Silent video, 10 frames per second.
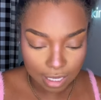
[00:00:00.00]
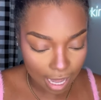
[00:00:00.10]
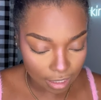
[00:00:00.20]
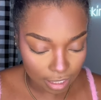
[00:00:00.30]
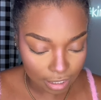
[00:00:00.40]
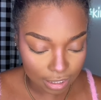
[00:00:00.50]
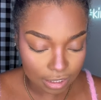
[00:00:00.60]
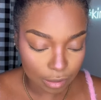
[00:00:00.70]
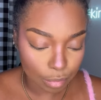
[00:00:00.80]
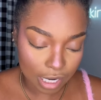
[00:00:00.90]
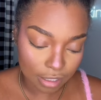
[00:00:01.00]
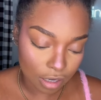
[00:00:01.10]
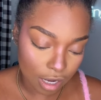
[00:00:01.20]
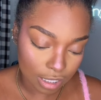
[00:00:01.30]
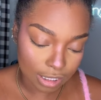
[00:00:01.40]
I think it's a brand
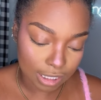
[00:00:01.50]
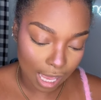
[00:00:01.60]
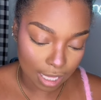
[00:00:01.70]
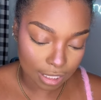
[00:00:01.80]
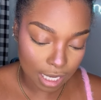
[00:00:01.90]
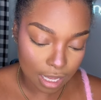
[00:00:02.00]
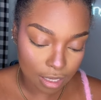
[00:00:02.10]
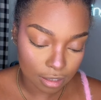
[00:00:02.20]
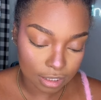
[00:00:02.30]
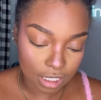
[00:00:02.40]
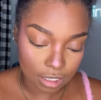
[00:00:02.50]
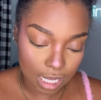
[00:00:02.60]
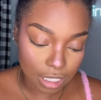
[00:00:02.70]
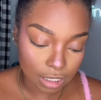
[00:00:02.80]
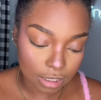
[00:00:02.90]
called Italia
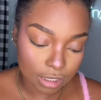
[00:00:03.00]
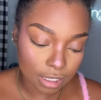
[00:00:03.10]
Deluxe,